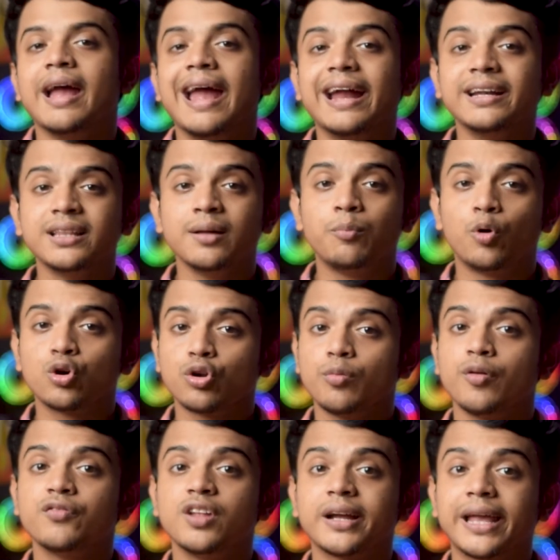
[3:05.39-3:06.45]
At the bottom
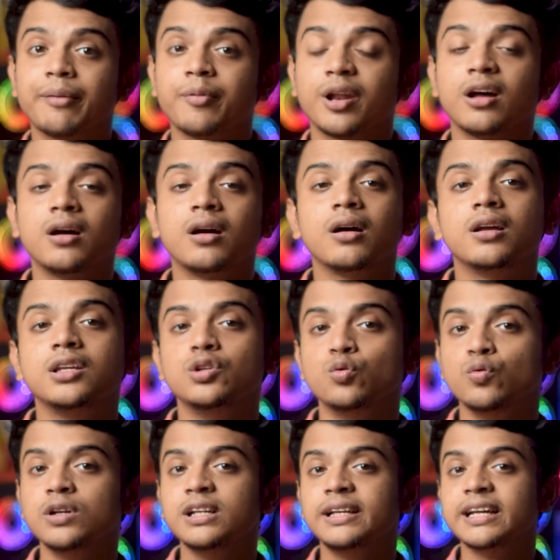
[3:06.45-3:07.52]
of the camera, you
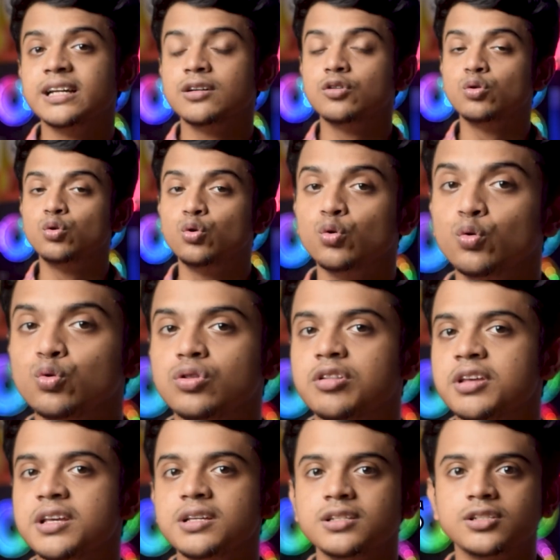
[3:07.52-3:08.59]
will get two
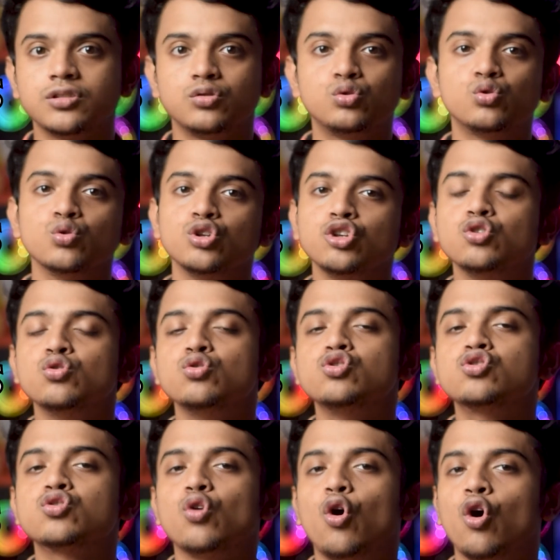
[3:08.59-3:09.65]
things to
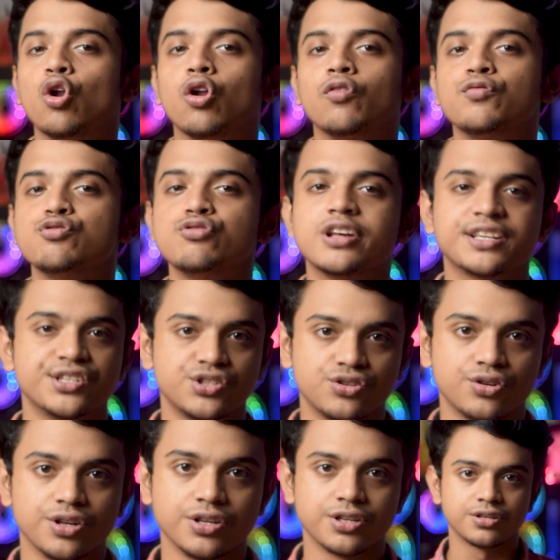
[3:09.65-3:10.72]
use all of your
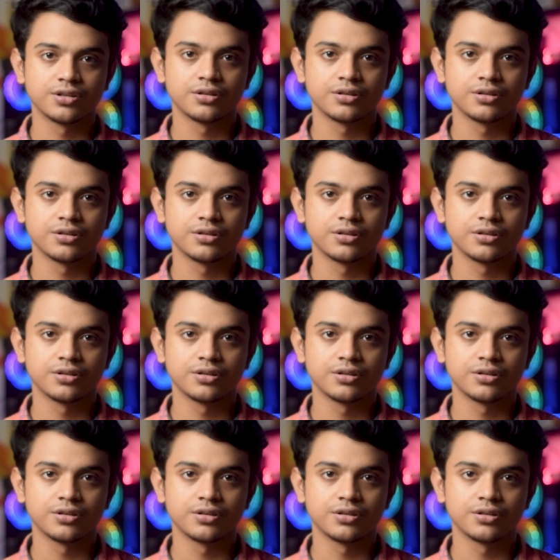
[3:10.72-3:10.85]
accessories.